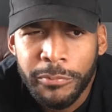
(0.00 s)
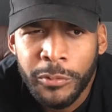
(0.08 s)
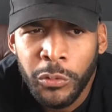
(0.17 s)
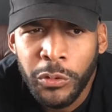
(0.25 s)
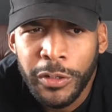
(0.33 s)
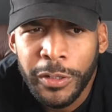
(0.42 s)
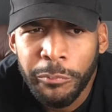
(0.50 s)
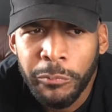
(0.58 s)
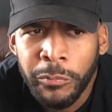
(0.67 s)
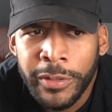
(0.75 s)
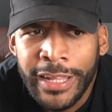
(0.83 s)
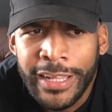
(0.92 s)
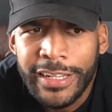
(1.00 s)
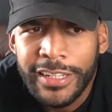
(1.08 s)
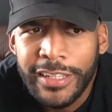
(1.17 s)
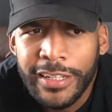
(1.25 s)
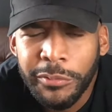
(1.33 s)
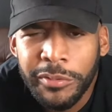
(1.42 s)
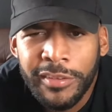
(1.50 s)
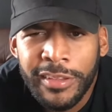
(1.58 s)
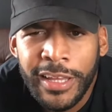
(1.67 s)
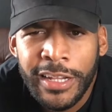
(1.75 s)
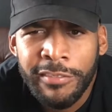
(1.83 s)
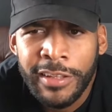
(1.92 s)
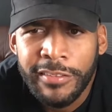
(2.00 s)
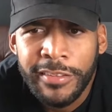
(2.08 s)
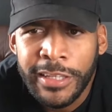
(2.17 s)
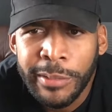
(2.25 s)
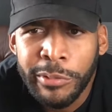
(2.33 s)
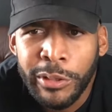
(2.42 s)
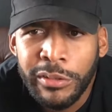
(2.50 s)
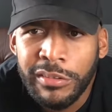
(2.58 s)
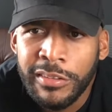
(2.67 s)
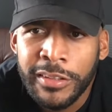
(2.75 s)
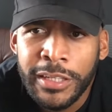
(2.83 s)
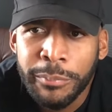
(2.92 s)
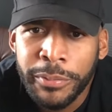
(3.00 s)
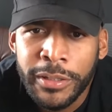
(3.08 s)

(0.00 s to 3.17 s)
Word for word: growing up when I did, it was a lot of like team no sleep,